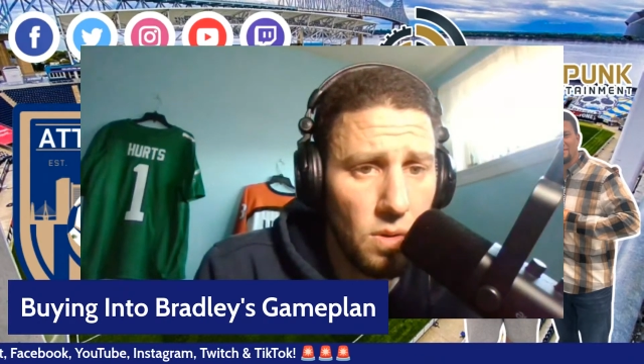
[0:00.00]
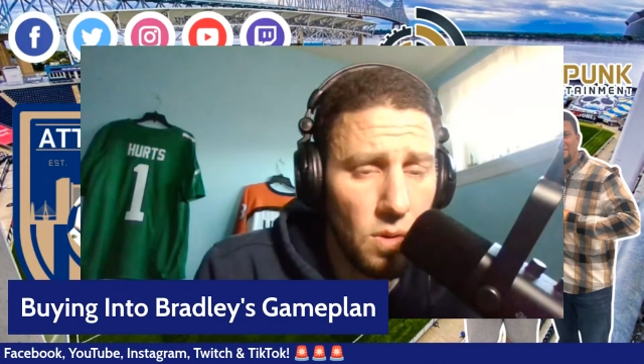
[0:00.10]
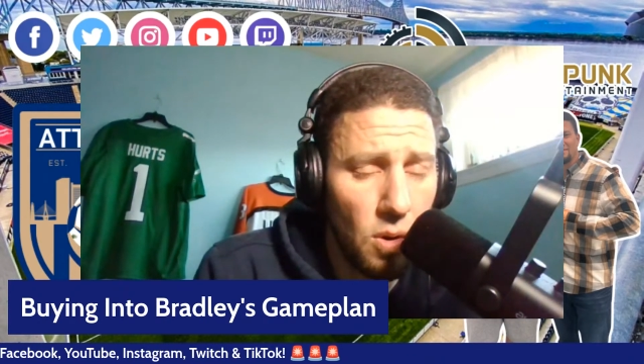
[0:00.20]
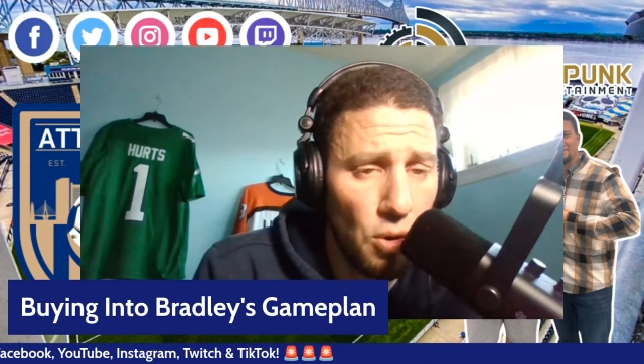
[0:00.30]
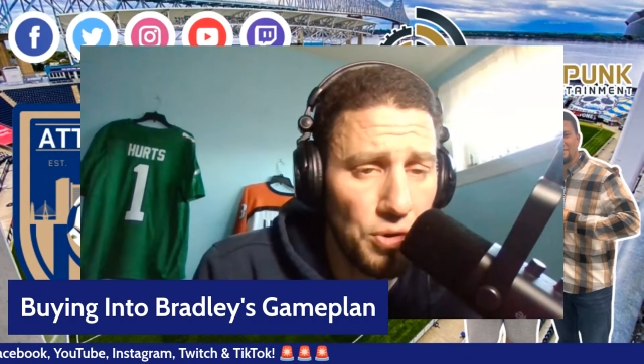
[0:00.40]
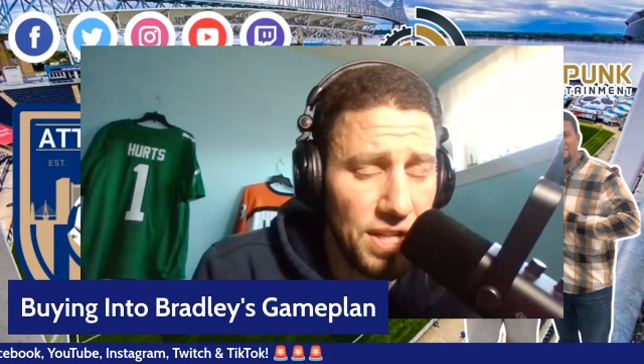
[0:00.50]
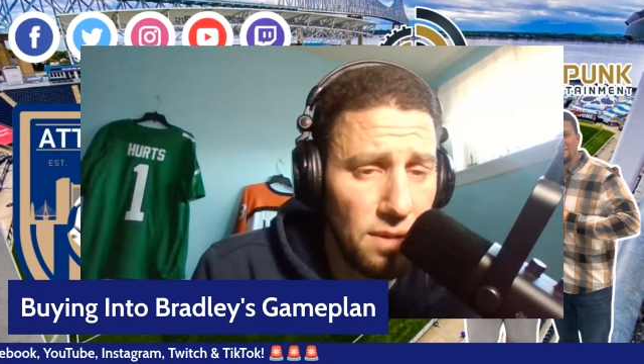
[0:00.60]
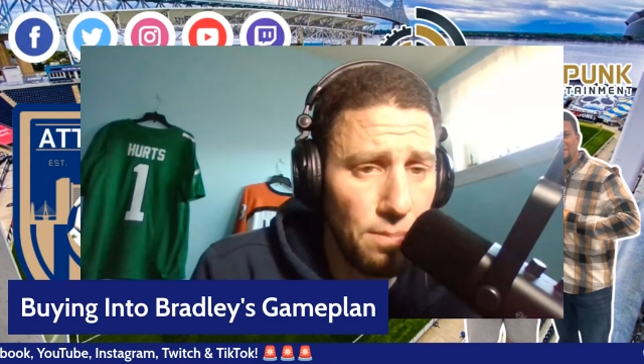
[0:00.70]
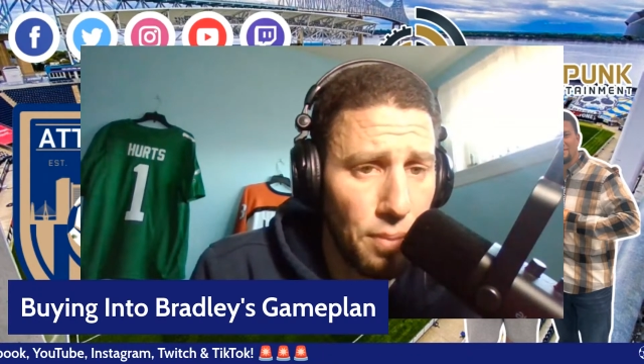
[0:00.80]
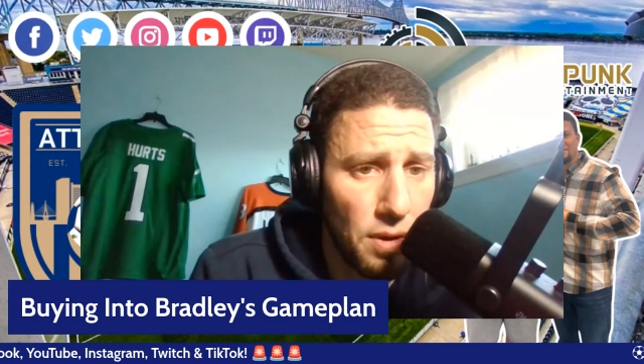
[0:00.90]
whole
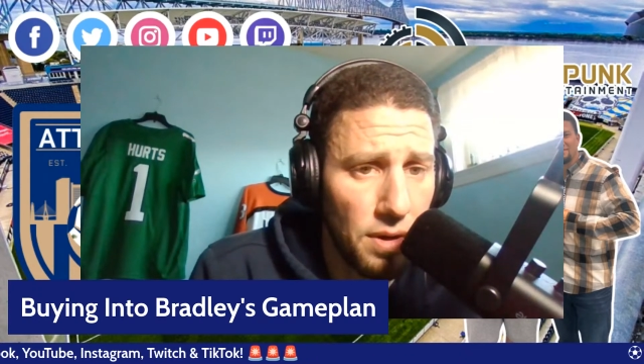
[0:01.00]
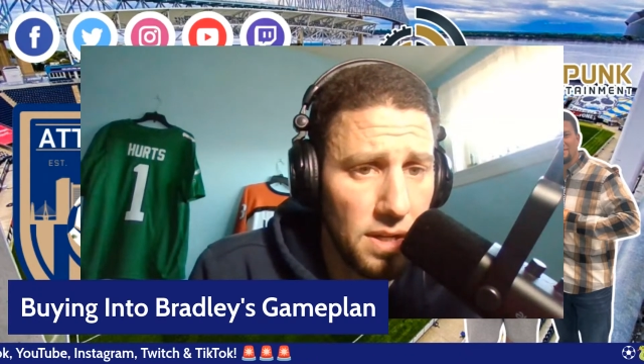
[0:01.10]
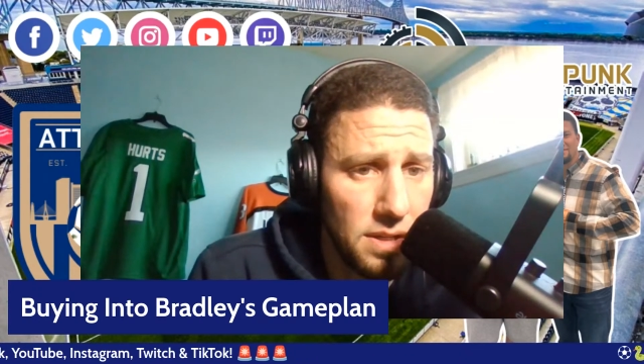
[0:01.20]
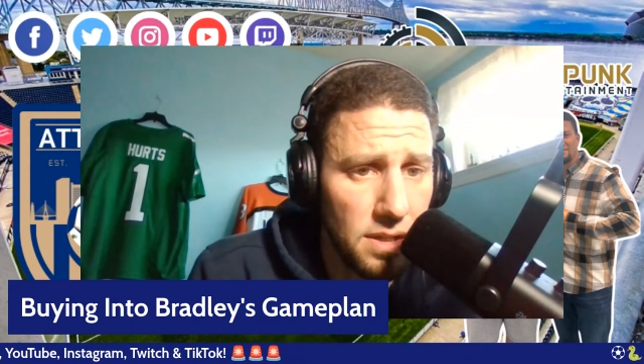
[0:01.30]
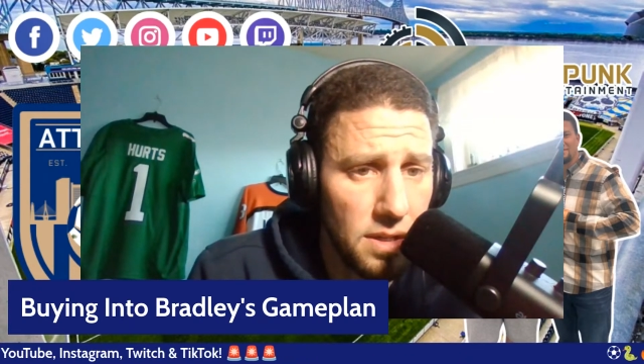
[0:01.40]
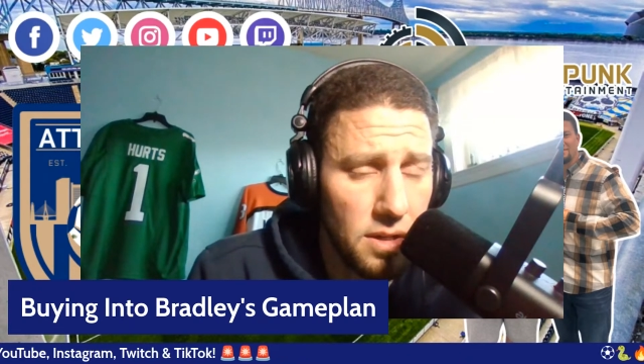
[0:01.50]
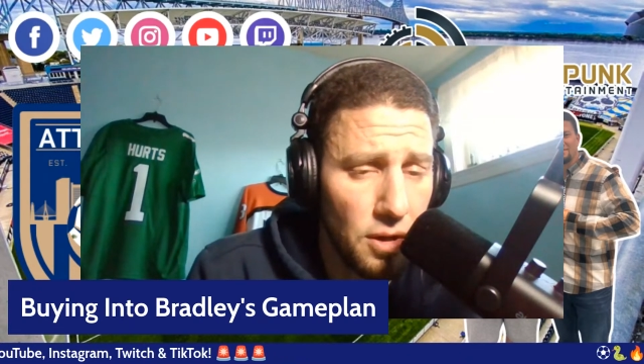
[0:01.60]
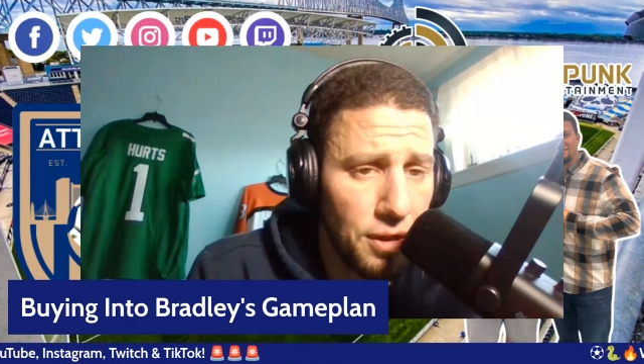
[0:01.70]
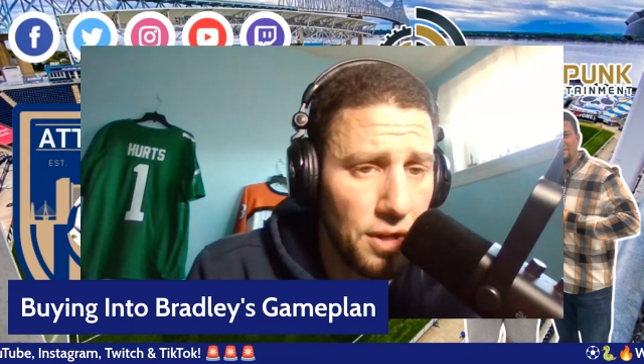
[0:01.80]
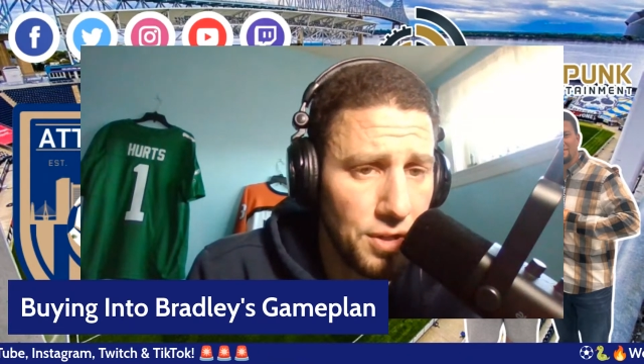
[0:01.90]
team bought in, good
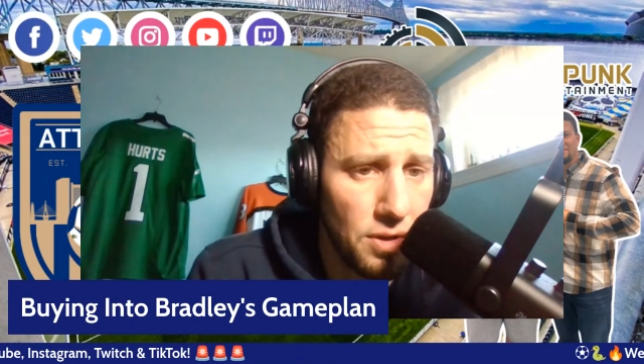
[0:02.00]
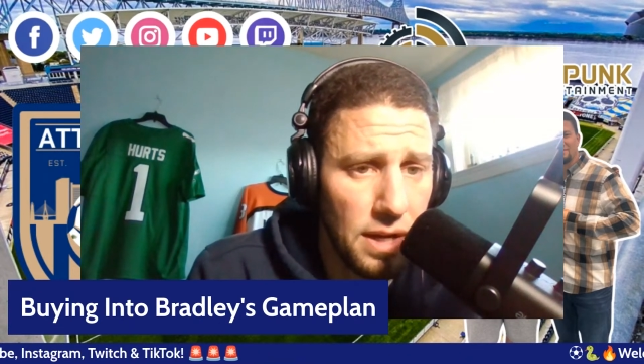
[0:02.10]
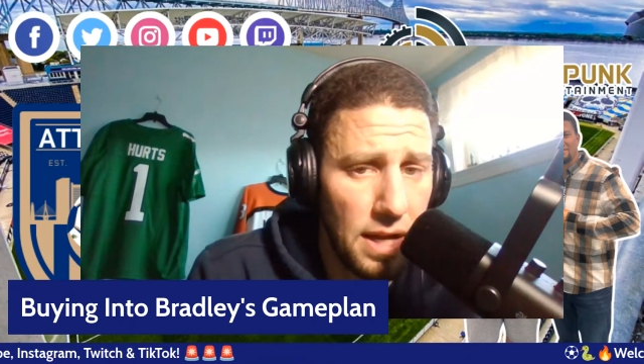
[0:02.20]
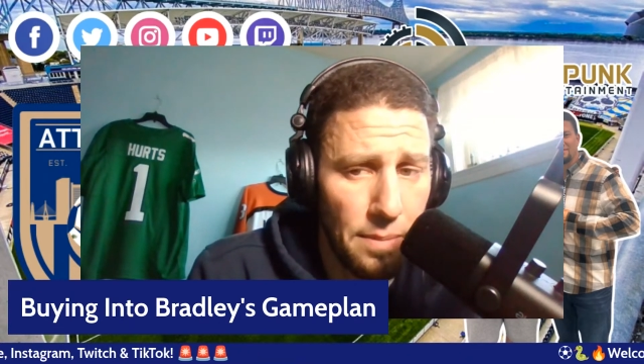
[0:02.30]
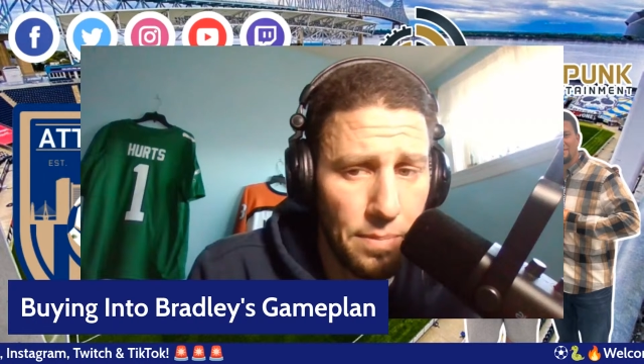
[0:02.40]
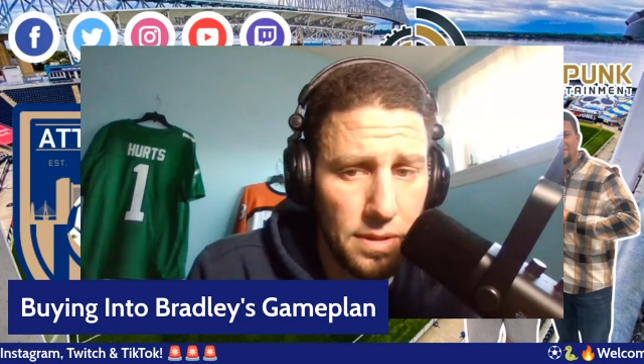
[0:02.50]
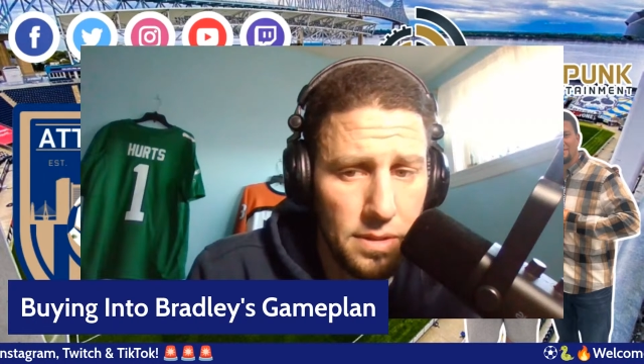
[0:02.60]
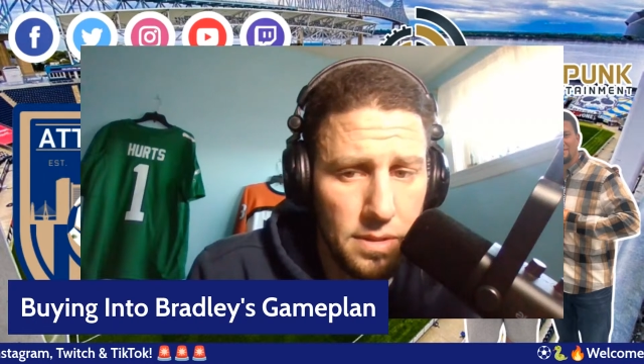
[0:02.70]
things are going to happen.